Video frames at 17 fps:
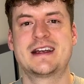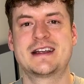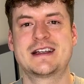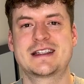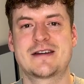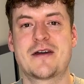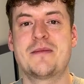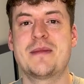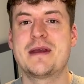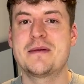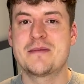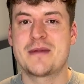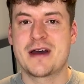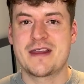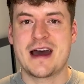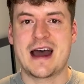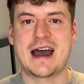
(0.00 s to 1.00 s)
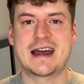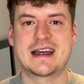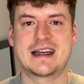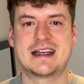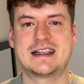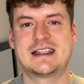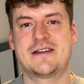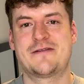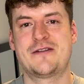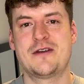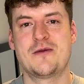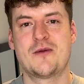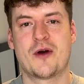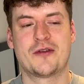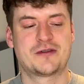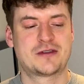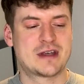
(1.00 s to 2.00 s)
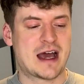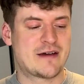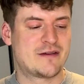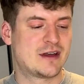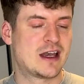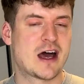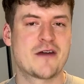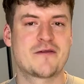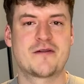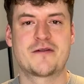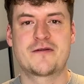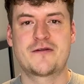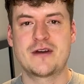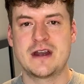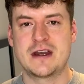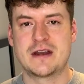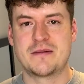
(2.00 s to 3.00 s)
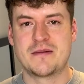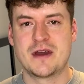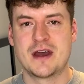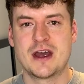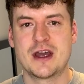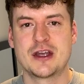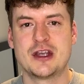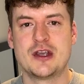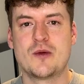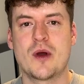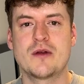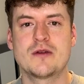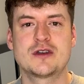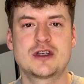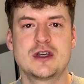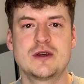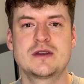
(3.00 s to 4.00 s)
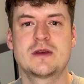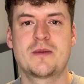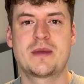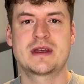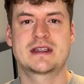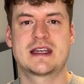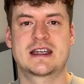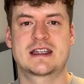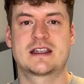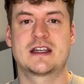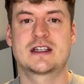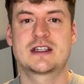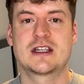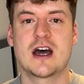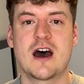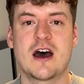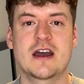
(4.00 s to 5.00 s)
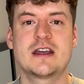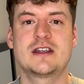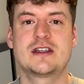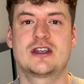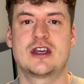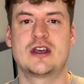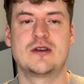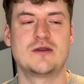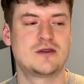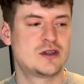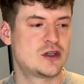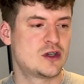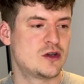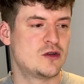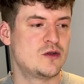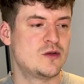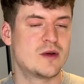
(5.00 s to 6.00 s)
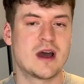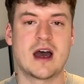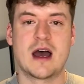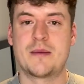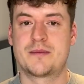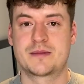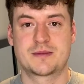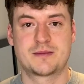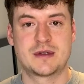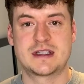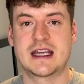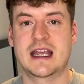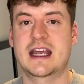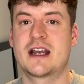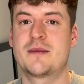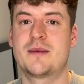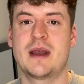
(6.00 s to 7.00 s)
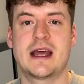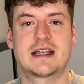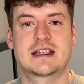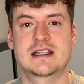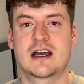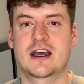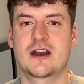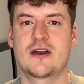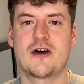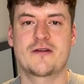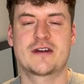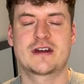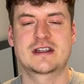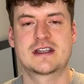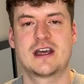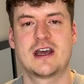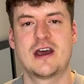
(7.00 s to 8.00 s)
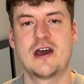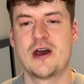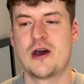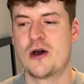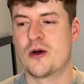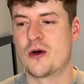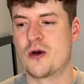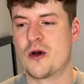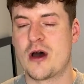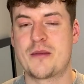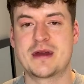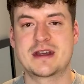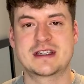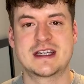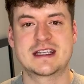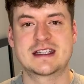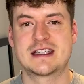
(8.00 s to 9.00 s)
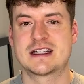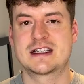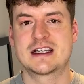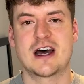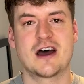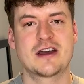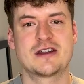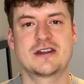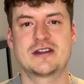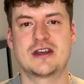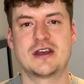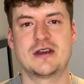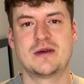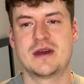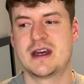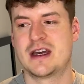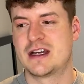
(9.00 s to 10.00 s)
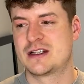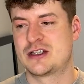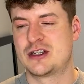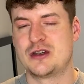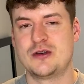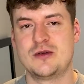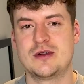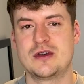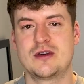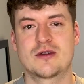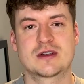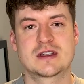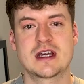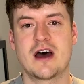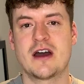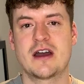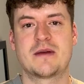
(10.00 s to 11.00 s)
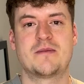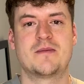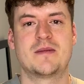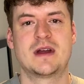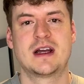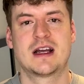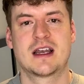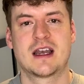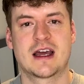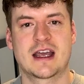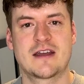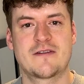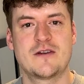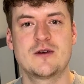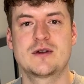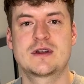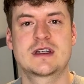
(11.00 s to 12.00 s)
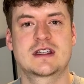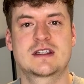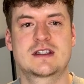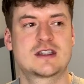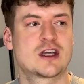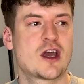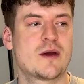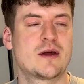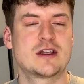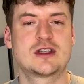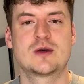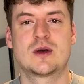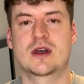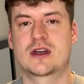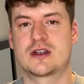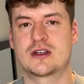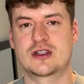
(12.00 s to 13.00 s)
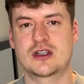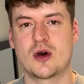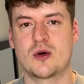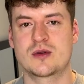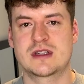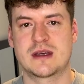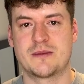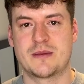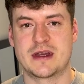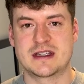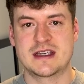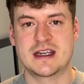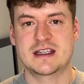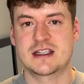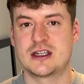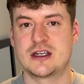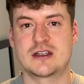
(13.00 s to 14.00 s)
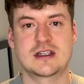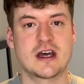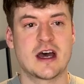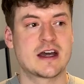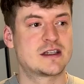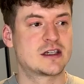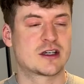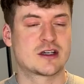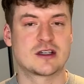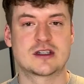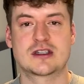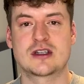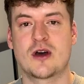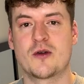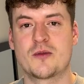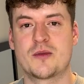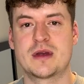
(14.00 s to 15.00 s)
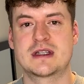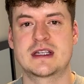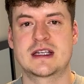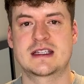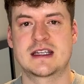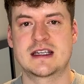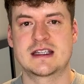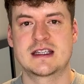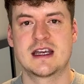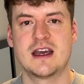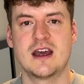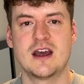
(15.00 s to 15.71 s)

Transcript: So I mean by that is if you want to have a life of freedom, you won't choose a business that ties you to a particular place, like an office, or a business that ties you to your time. Like if you were to go into a consulting business and you started to consult businesses